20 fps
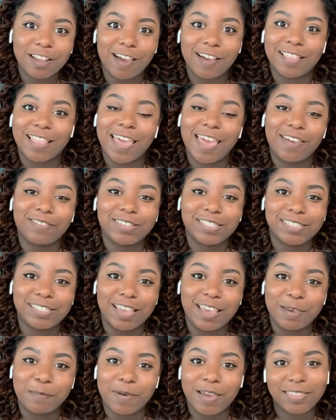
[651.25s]
I have to
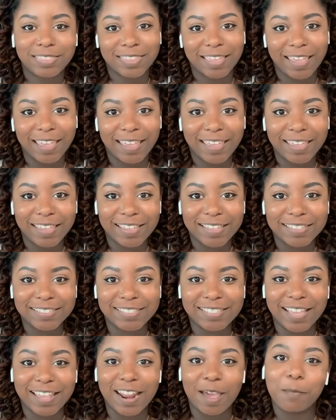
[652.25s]
say about that, is
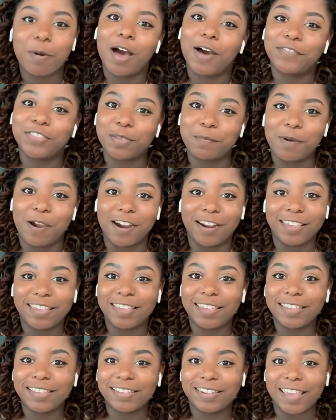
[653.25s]
that I'm off the
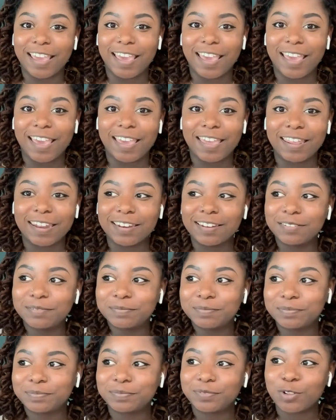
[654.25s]
market
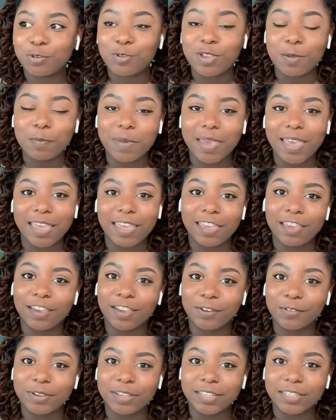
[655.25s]
and we met in
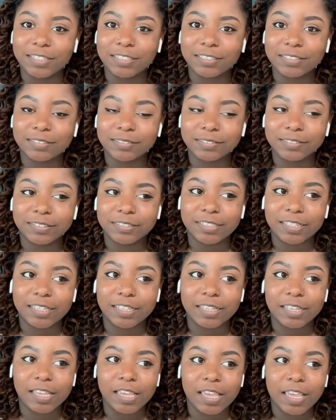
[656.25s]
Korea.
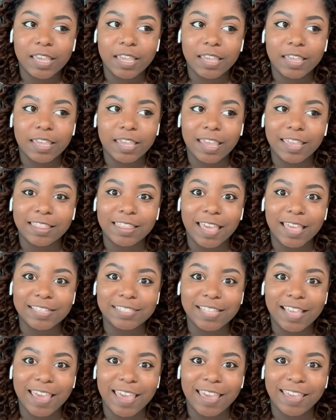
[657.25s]
And that's
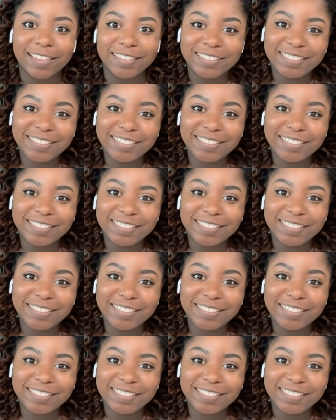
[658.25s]
that.